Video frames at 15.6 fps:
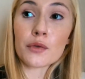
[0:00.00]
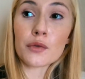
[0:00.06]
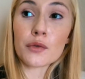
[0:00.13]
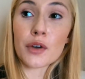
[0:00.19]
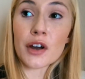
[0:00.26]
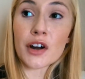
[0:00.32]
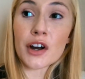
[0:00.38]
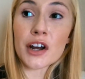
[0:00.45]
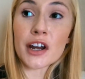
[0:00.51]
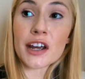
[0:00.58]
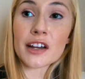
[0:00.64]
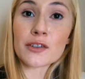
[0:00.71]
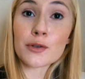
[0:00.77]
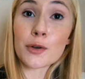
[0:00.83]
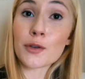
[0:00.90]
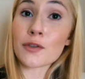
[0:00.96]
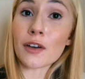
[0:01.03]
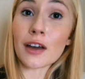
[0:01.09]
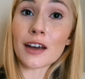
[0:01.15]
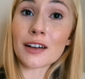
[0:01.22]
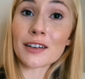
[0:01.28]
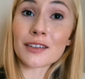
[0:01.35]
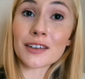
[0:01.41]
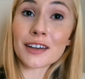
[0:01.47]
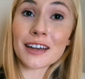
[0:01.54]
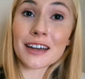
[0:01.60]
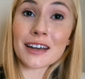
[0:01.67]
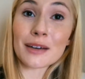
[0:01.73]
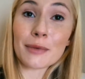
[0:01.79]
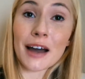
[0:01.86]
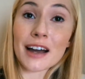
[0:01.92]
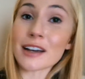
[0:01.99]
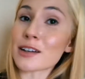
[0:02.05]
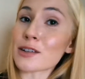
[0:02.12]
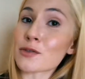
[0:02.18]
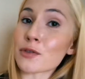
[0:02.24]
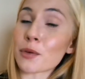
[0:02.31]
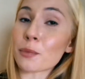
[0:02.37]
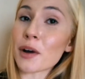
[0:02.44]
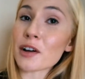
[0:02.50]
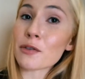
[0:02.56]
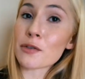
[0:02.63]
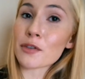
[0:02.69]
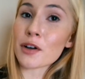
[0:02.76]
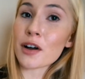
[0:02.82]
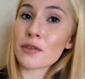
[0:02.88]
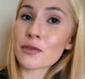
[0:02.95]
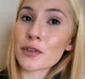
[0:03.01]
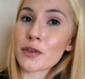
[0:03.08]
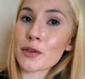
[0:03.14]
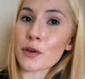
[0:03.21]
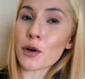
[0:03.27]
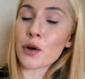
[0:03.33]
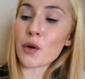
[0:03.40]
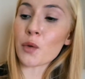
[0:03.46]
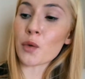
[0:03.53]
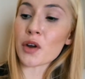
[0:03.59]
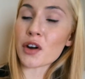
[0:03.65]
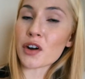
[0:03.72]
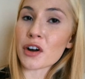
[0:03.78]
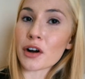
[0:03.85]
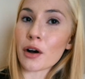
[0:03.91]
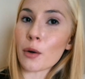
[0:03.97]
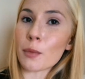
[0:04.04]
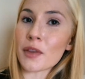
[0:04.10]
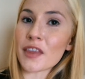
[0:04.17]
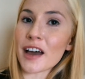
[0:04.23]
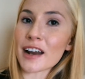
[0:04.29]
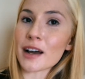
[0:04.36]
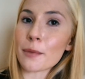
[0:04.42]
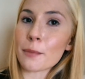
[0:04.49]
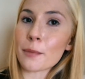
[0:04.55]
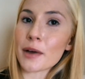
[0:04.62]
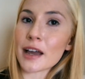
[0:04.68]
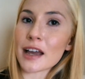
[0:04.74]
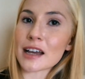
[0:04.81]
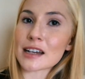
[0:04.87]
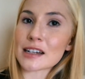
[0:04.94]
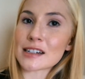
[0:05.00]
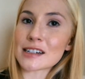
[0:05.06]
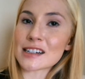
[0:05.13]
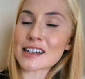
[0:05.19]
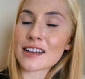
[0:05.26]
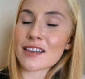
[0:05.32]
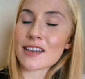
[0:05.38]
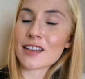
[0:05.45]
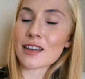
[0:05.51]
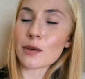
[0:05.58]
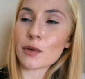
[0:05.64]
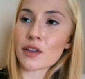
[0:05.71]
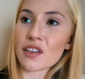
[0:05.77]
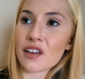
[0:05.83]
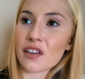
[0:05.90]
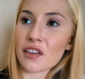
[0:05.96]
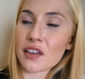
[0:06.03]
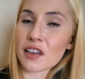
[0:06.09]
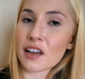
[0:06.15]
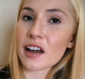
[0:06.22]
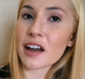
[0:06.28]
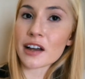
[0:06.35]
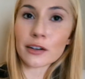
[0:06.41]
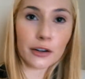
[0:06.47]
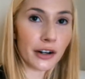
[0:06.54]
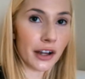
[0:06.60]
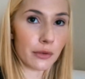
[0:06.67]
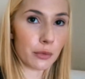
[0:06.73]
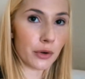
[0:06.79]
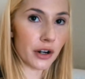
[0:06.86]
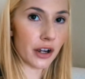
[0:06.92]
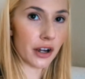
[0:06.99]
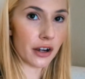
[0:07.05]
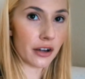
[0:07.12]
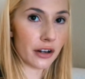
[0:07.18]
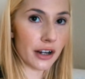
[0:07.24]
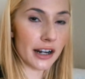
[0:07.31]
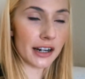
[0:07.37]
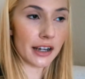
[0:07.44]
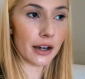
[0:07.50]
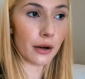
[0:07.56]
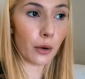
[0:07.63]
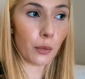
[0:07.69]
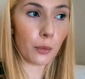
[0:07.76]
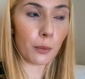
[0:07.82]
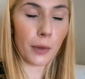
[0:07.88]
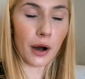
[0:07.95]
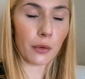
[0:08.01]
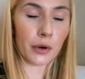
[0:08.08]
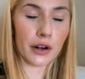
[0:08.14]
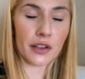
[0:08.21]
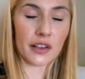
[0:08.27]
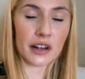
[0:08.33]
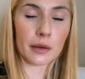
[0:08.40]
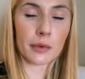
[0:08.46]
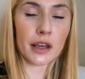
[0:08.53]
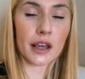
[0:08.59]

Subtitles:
very interesting looking package from Microsoft, so we are going to open that up and see what's inside. I already have a pretty good idea about what it's going to